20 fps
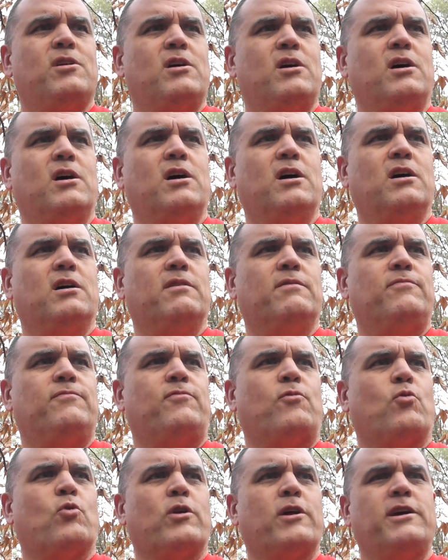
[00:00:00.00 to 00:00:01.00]

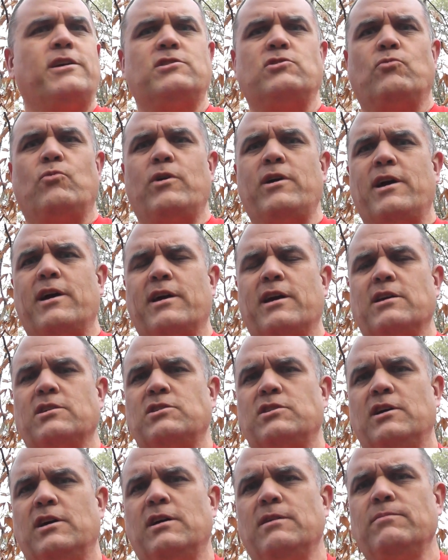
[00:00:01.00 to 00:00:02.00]
4 days away, I
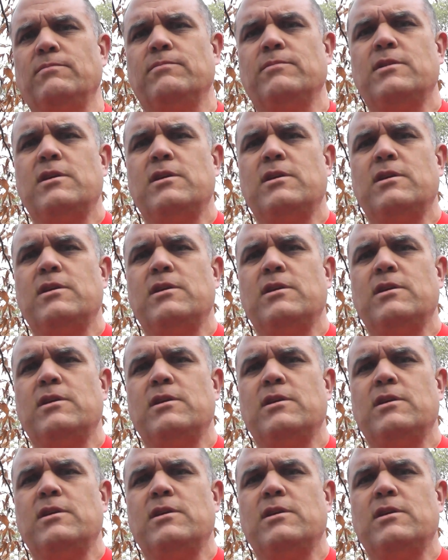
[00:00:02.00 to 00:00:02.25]
guess now.